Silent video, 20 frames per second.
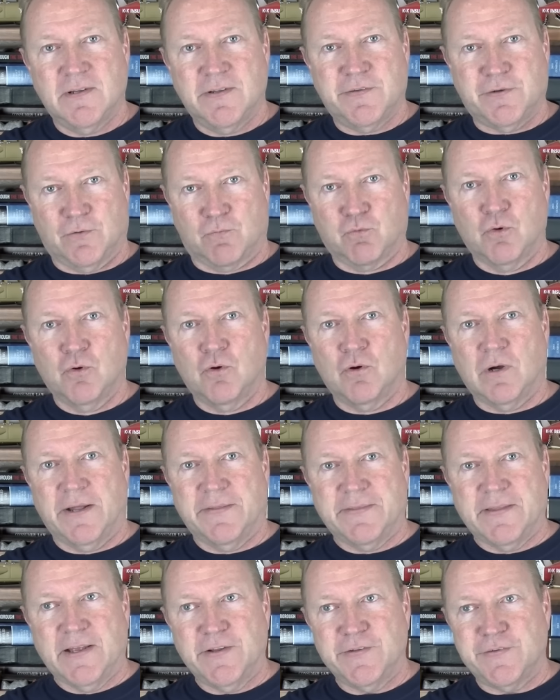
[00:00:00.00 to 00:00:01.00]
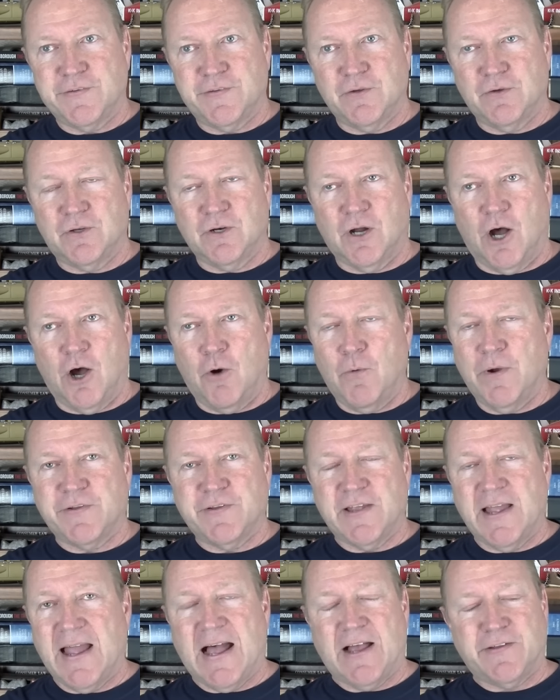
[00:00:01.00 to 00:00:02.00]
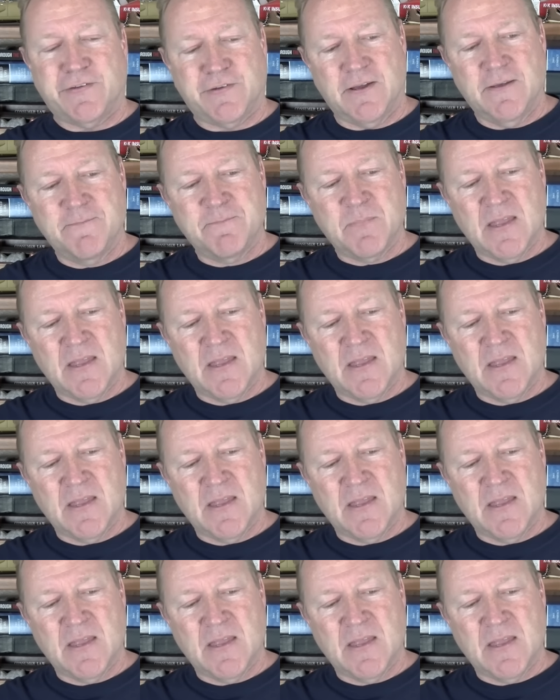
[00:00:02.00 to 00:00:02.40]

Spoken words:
to rule on this. You can always ask.